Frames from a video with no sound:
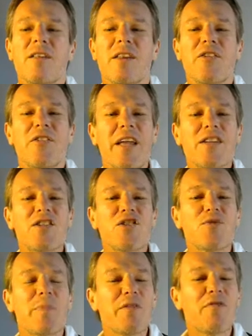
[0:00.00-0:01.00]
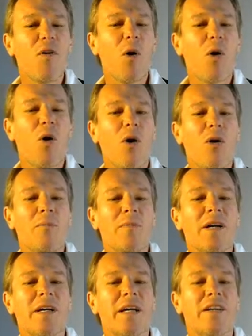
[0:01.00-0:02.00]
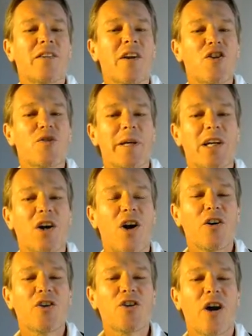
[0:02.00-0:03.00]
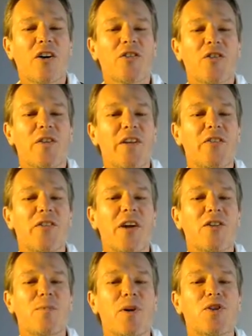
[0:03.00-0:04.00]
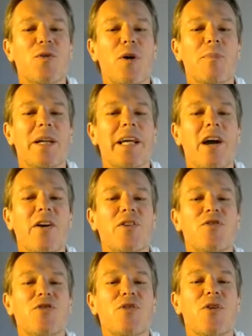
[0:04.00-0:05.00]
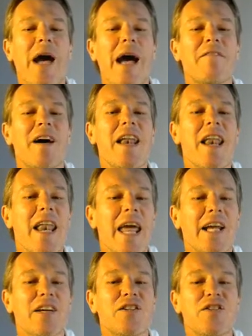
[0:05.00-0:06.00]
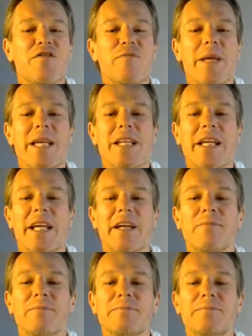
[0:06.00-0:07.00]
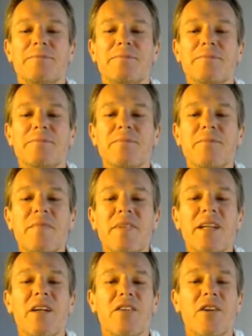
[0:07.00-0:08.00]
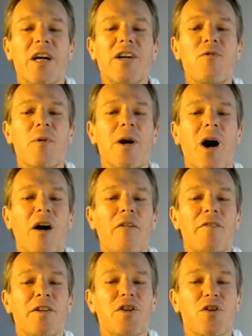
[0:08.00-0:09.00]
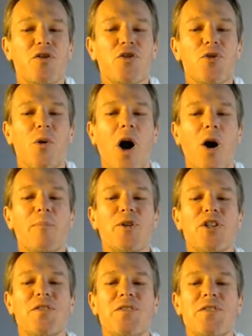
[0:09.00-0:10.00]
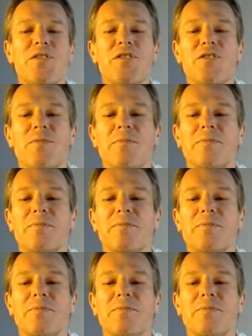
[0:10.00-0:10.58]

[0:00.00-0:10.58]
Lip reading: the sentence before is going to be in contrast to this, so it's most probably going to have a negative meaning. So if we are offered 2 options,